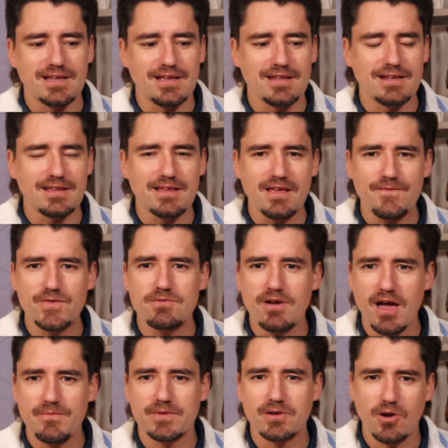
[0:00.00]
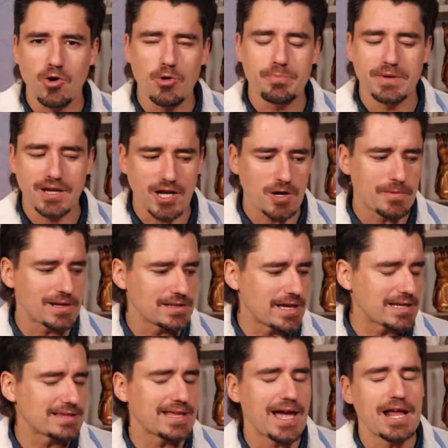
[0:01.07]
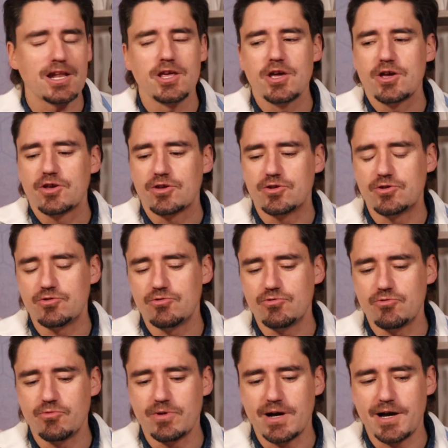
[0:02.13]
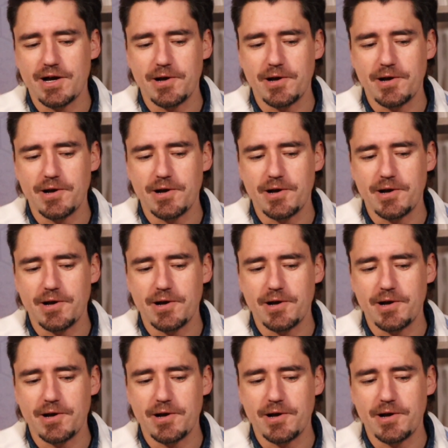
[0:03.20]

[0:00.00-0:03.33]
And if you have an open airway like that, you